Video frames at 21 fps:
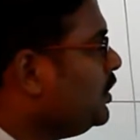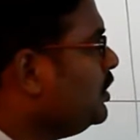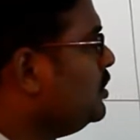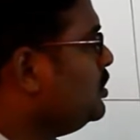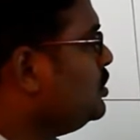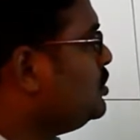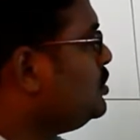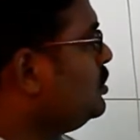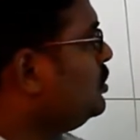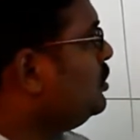
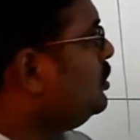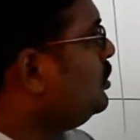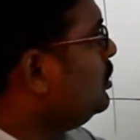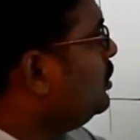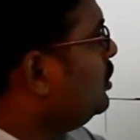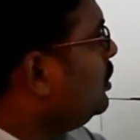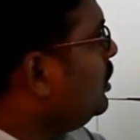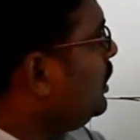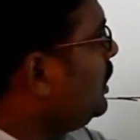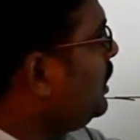So
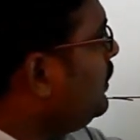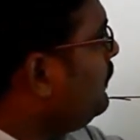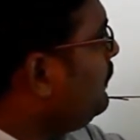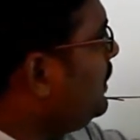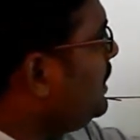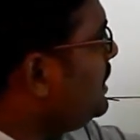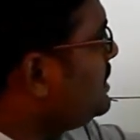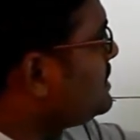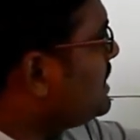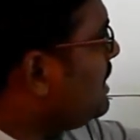if it
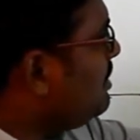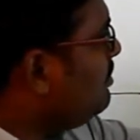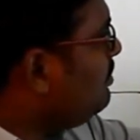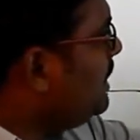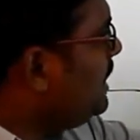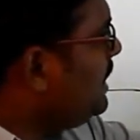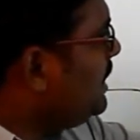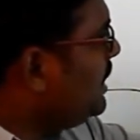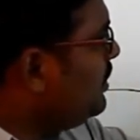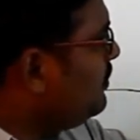is
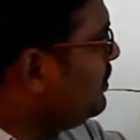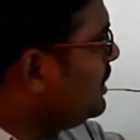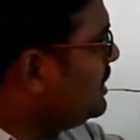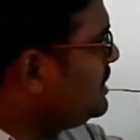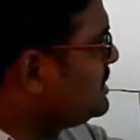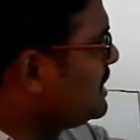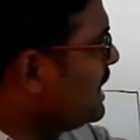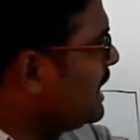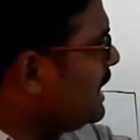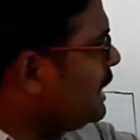completed one
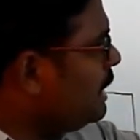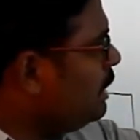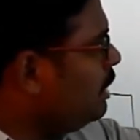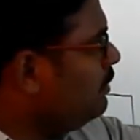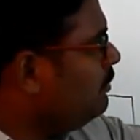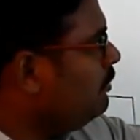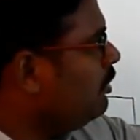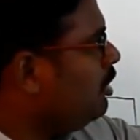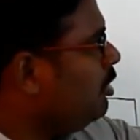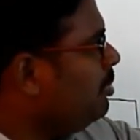cycle
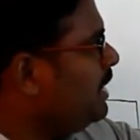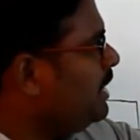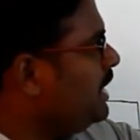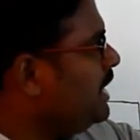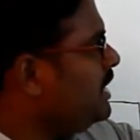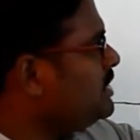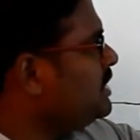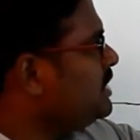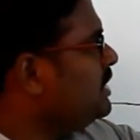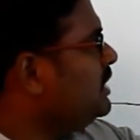of
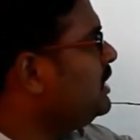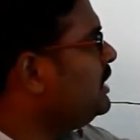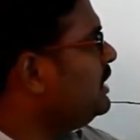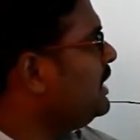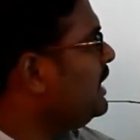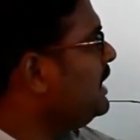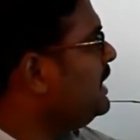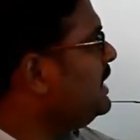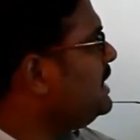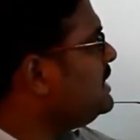operation,
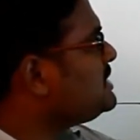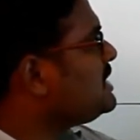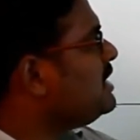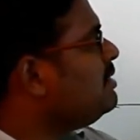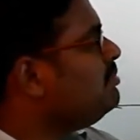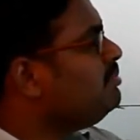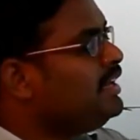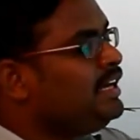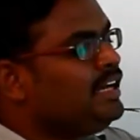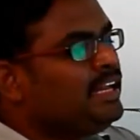then it is
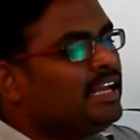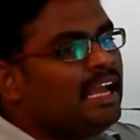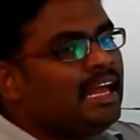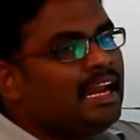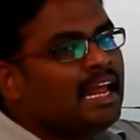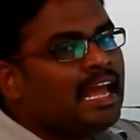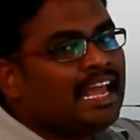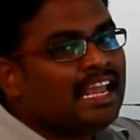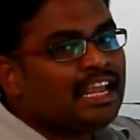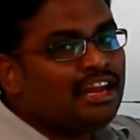completing an
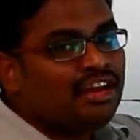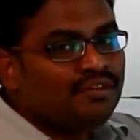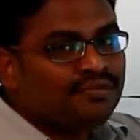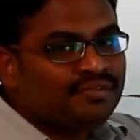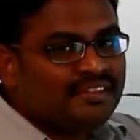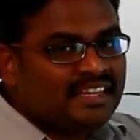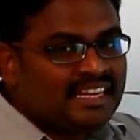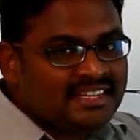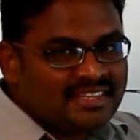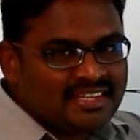angle of
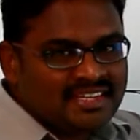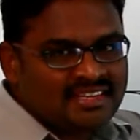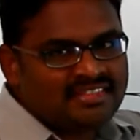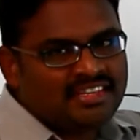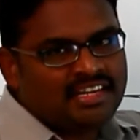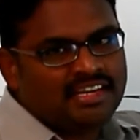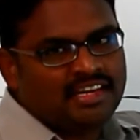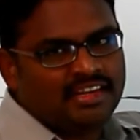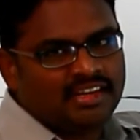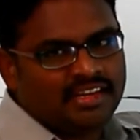
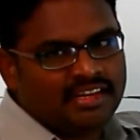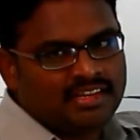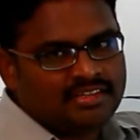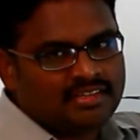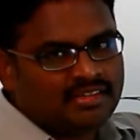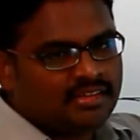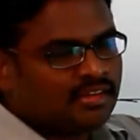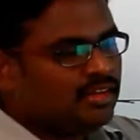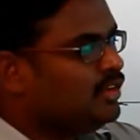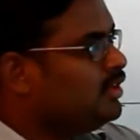360
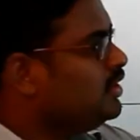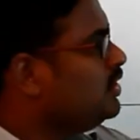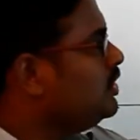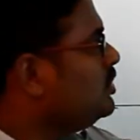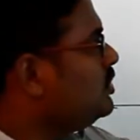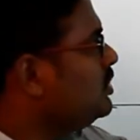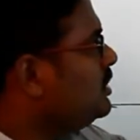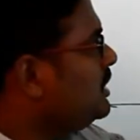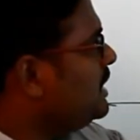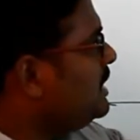degrees.
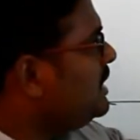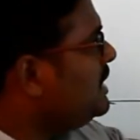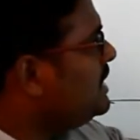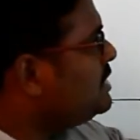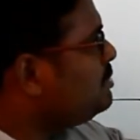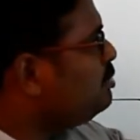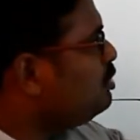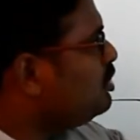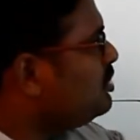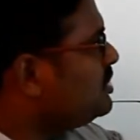So then this
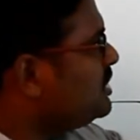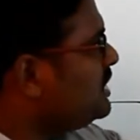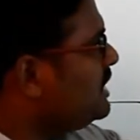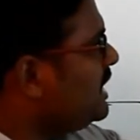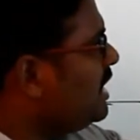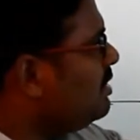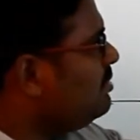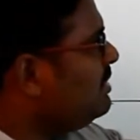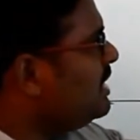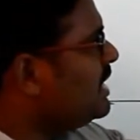portion
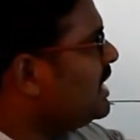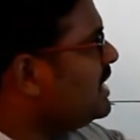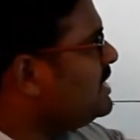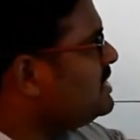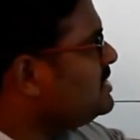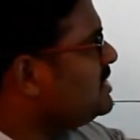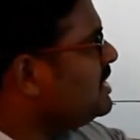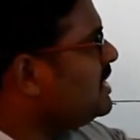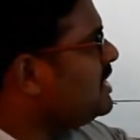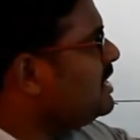can be
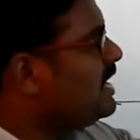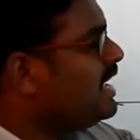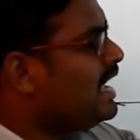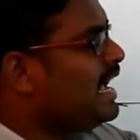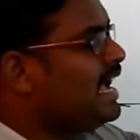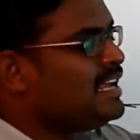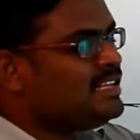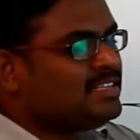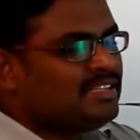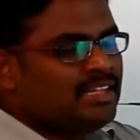considered
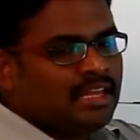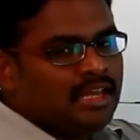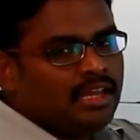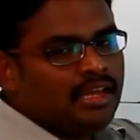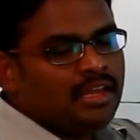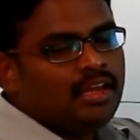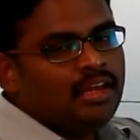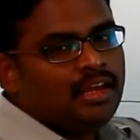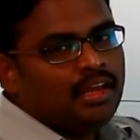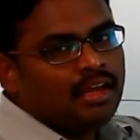as
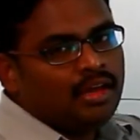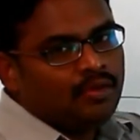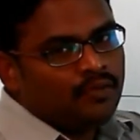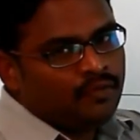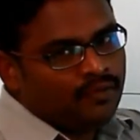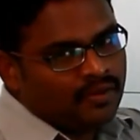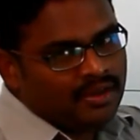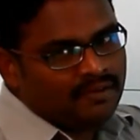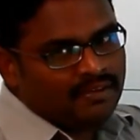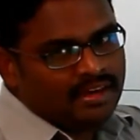the
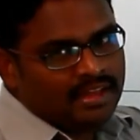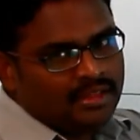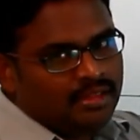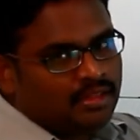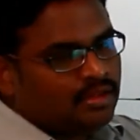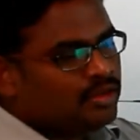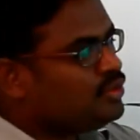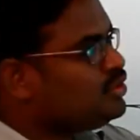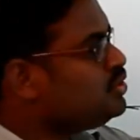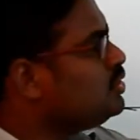wavelength.
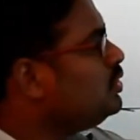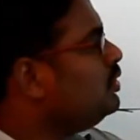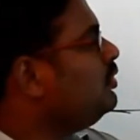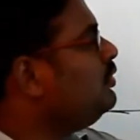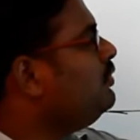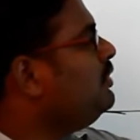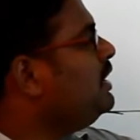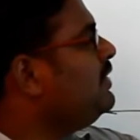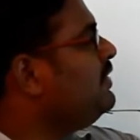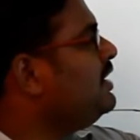So
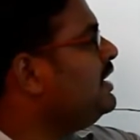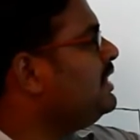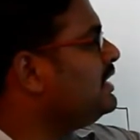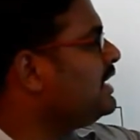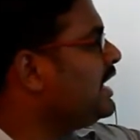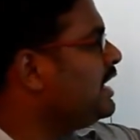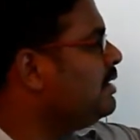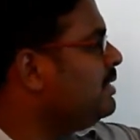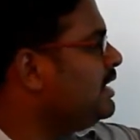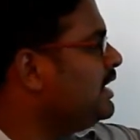wavelength
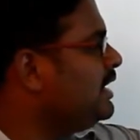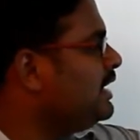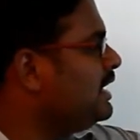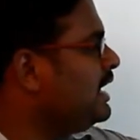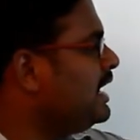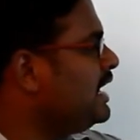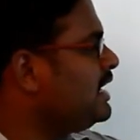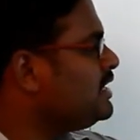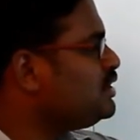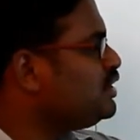can be written
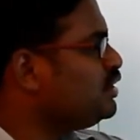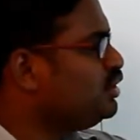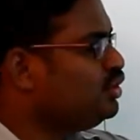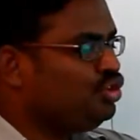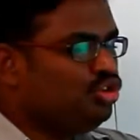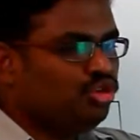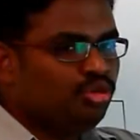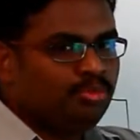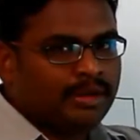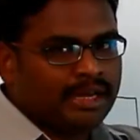as
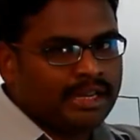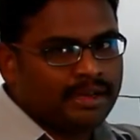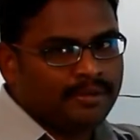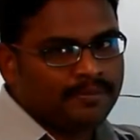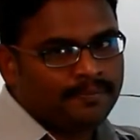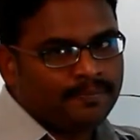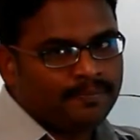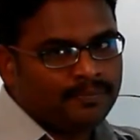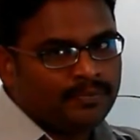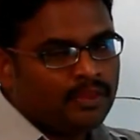2 pi
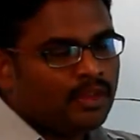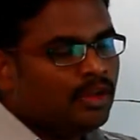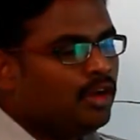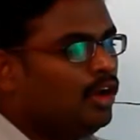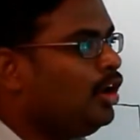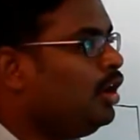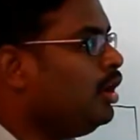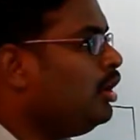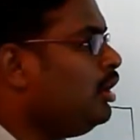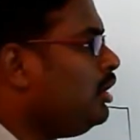
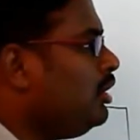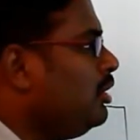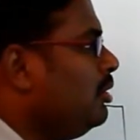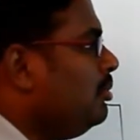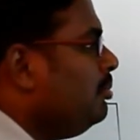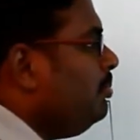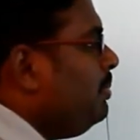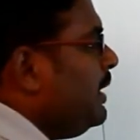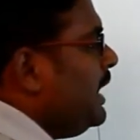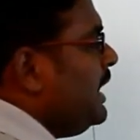or
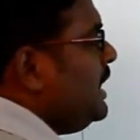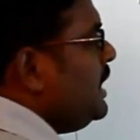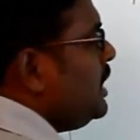pi